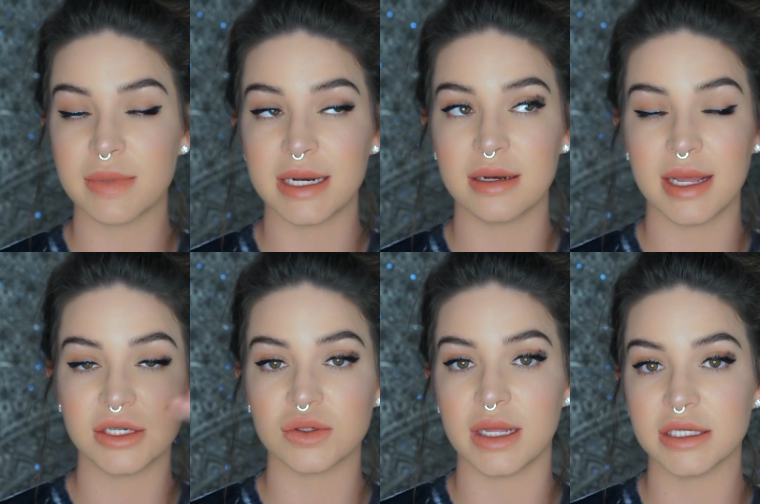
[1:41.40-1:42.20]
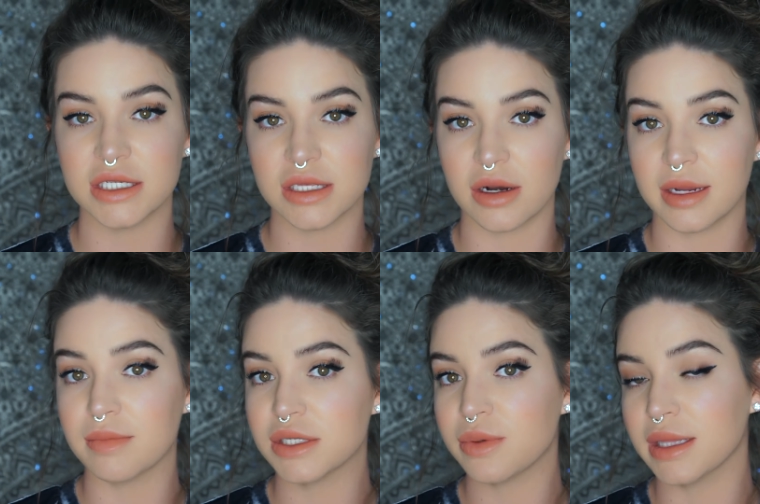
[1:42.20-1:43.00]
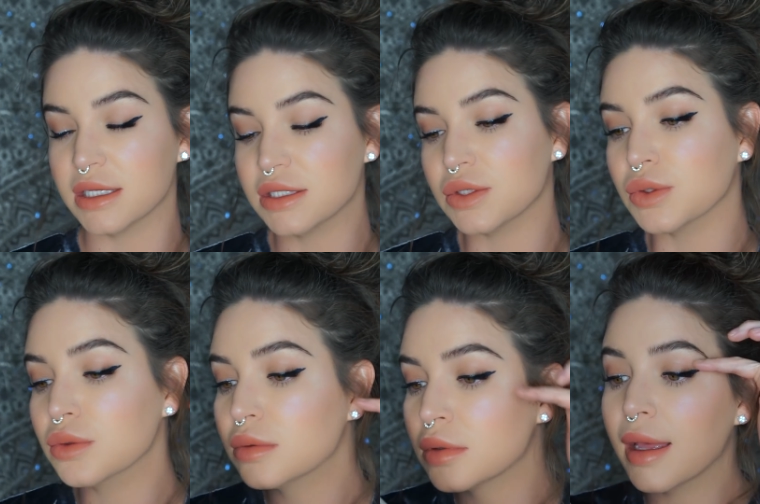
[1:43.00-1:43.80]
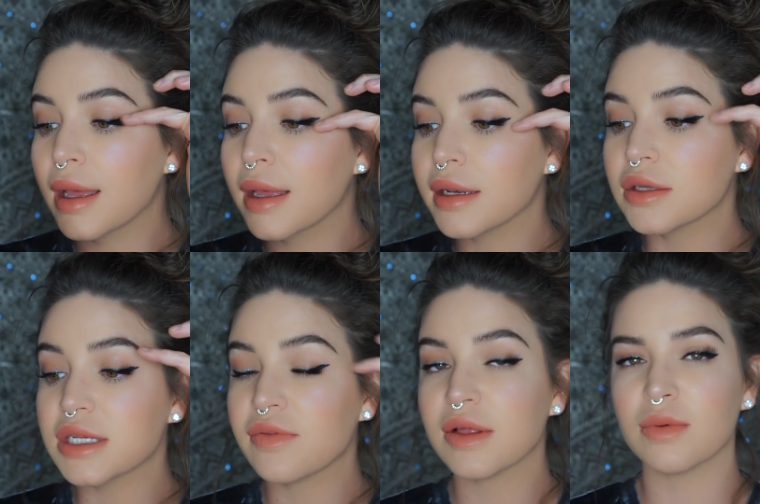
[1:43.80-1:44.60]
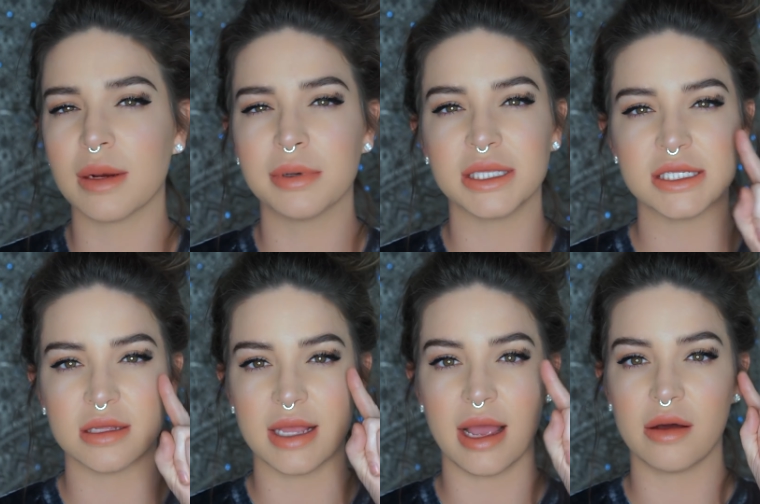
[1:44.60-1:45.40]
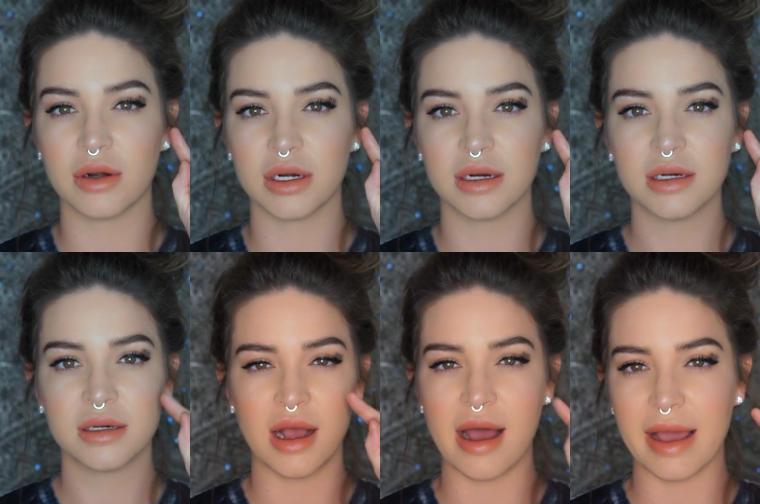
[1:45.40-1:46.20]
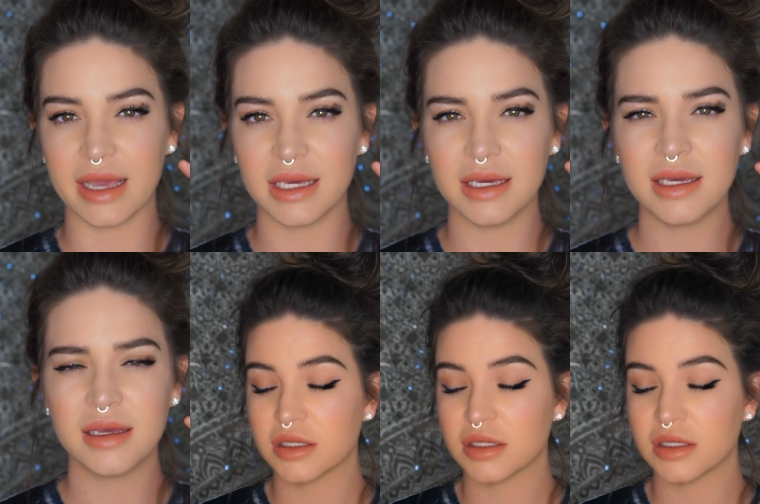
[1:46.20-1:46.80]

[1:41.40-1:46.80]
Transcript: My natural lashes are in between the two. And you definitely want to put this on the outer eye.